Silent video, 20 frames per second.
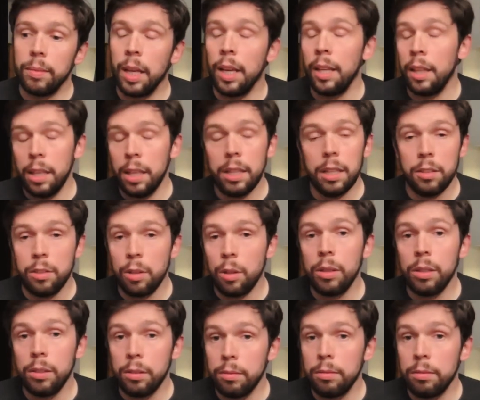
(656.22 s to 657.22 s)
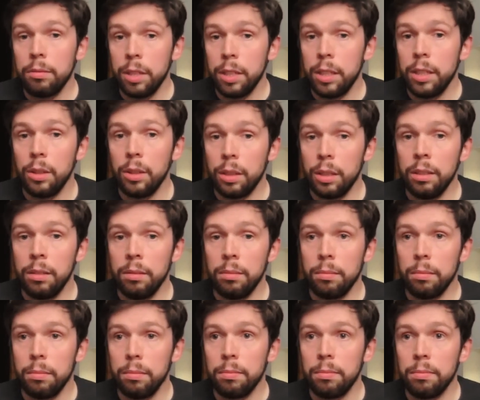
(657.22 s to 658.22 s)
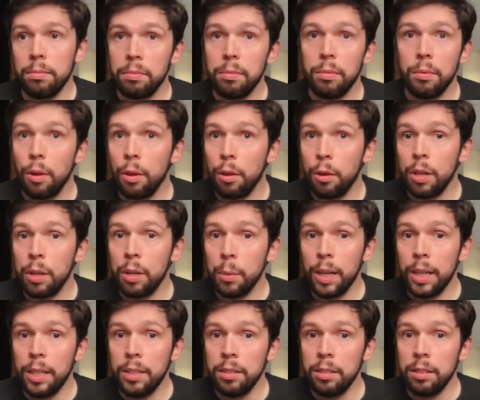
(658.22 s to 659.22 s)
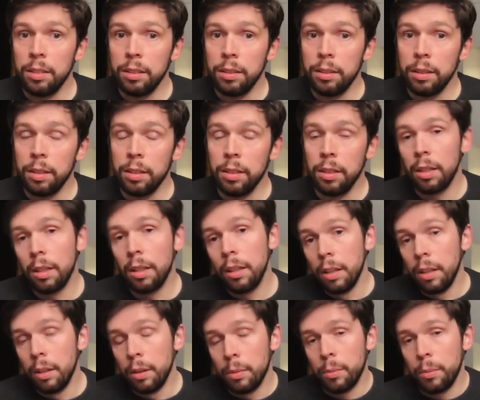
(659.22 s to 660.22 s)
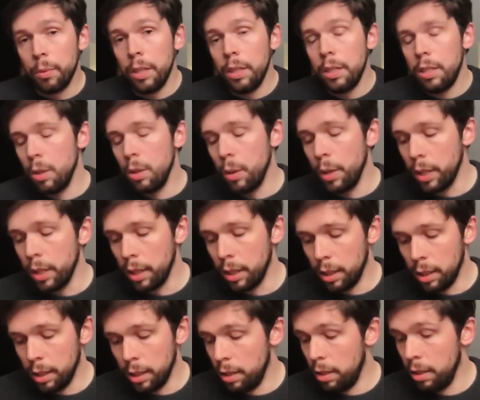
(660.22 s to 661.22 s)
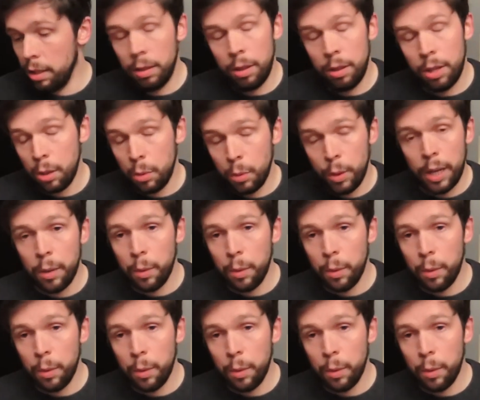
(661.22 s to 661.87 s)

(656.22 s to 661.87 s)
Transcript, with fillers: I think there's only really only three ways that, that we do it. And the third way